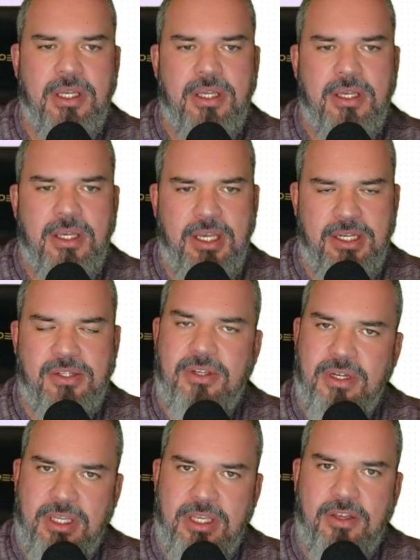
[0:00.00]
And it's
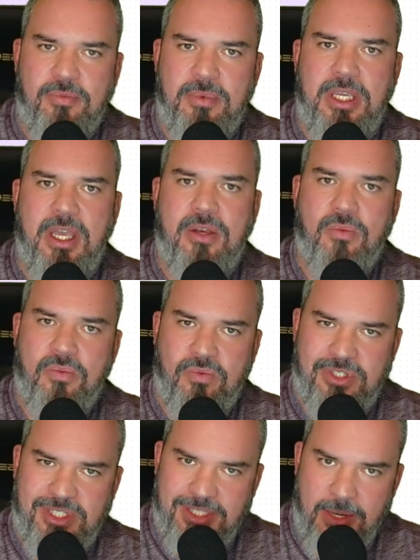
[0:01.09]
gonna give me a
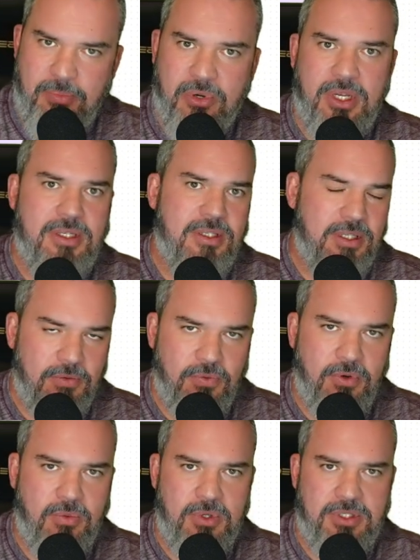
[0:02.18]
separate,
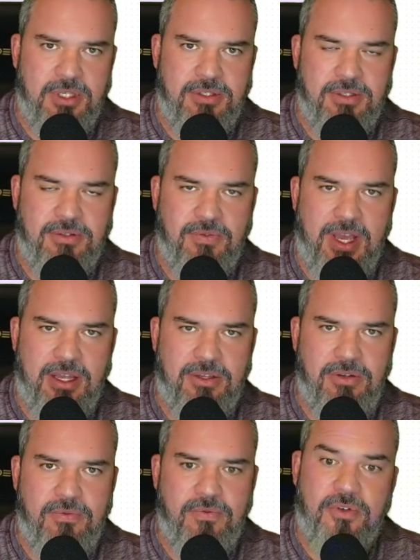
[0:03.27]
different resistance
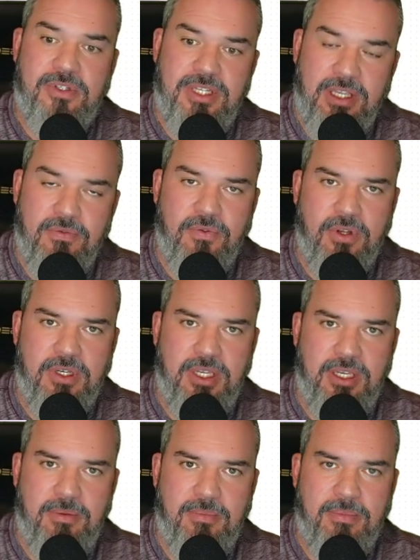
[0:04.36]
value for 10 foot
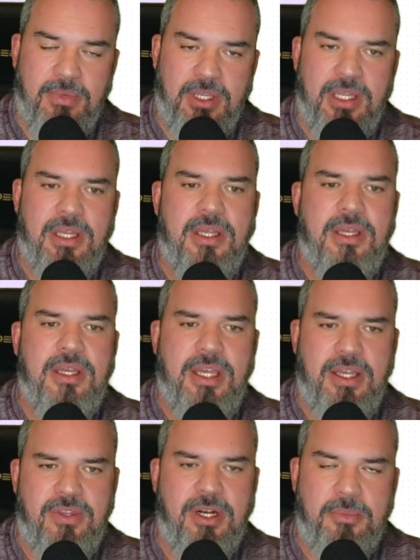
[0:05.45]
deep.
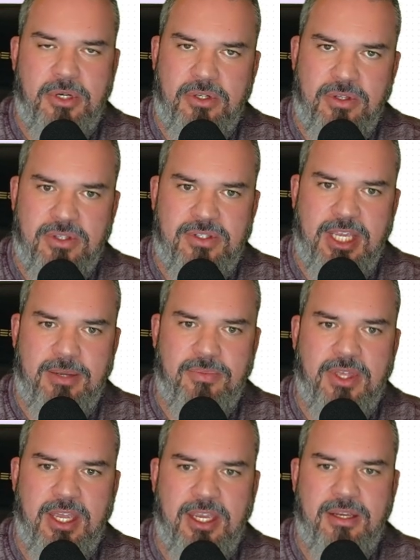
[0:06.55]
And then I'm going to do the same
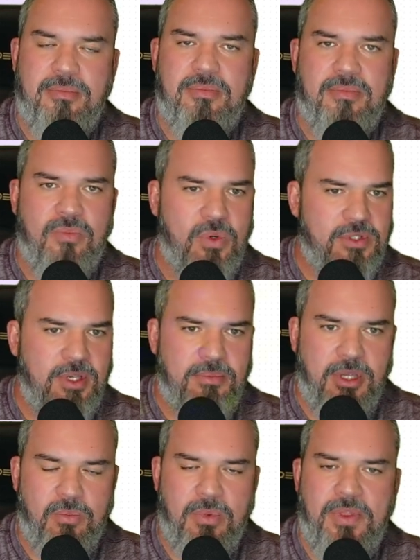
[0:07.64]
thing. Once I'm
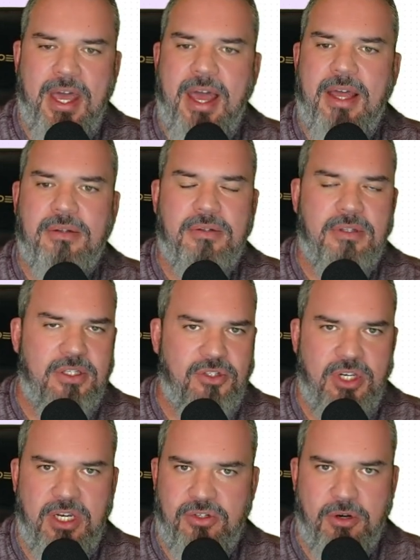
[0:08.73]
done with that, let's
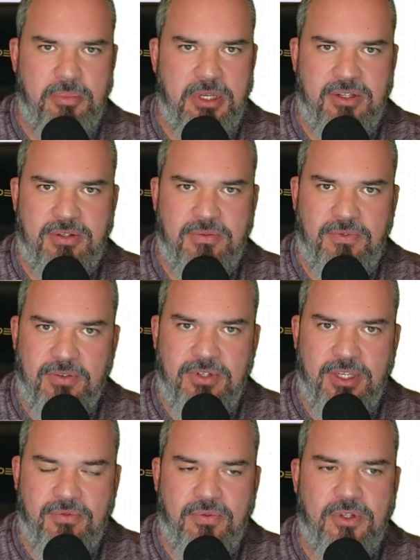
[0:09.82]
change our pins to
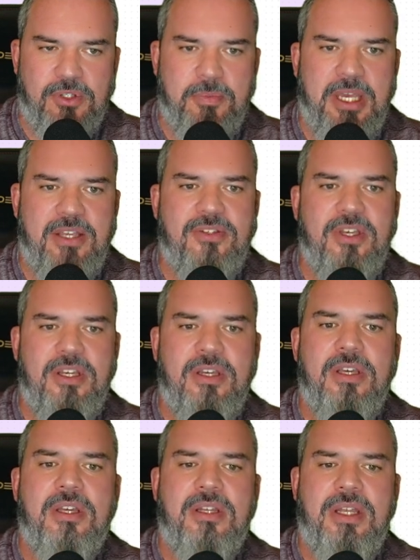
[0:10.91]
15-foot spacing.
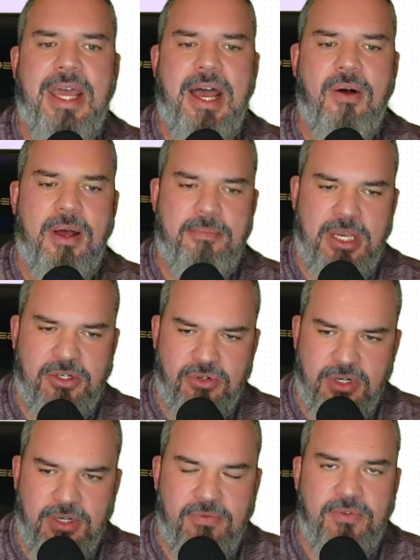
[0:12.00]
Now I'm
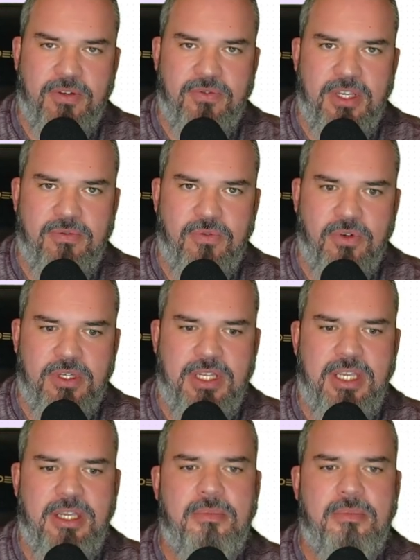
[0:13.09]
measuring 15 foot deep,